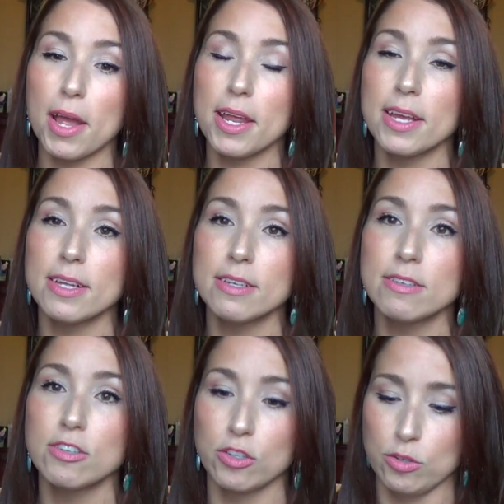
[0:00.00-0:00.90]
Went
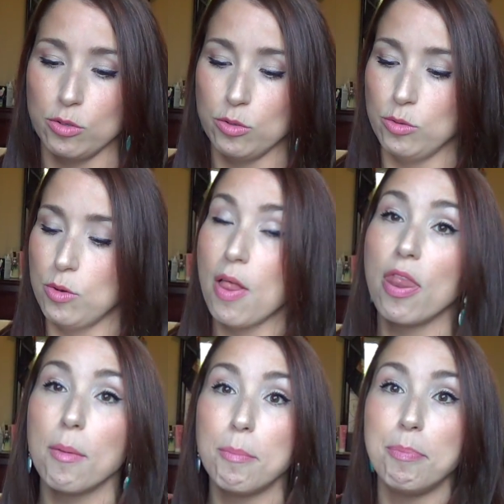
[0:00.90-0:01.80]
into
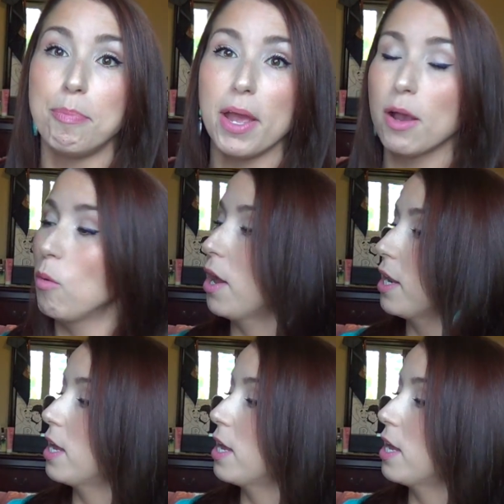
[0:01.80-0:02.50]
the big one